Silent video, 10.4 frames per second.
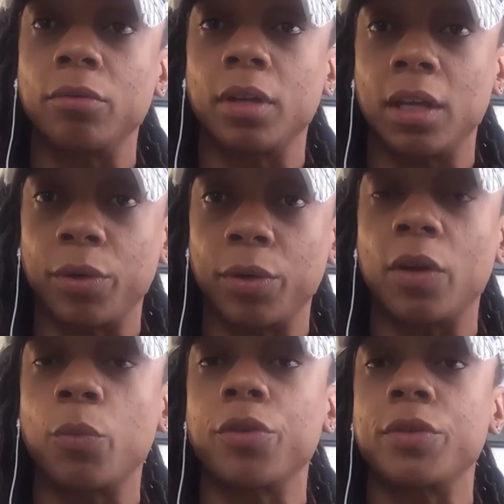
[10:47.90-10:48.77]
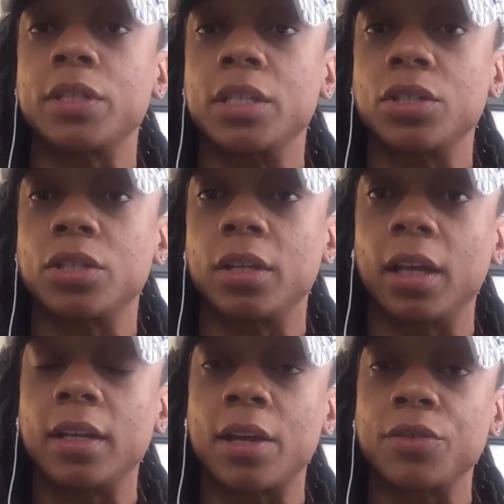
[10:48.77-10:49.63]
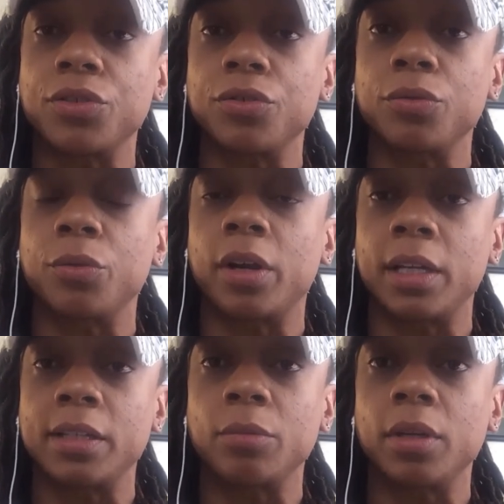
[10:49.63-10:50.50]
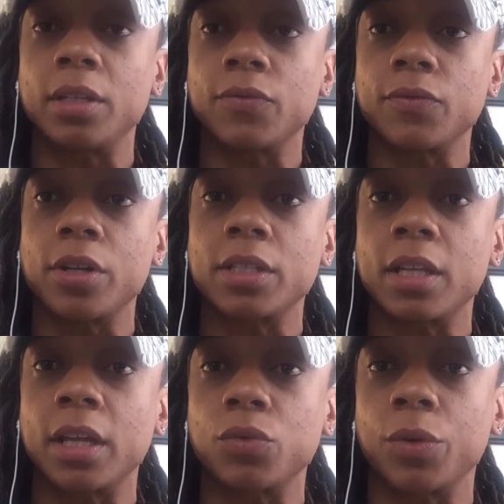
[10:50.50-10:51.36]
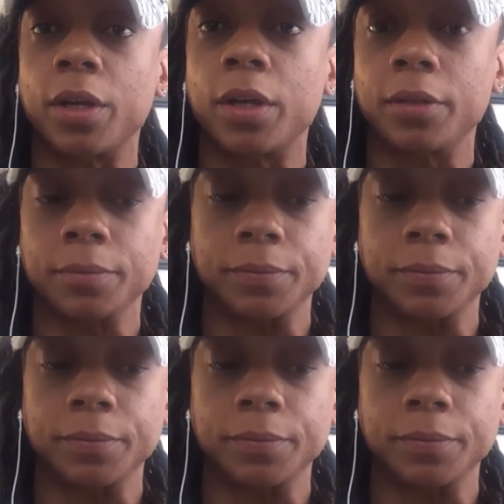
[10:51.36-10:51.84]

get rid of that water retention and get down to where I need to be as far as stage weight.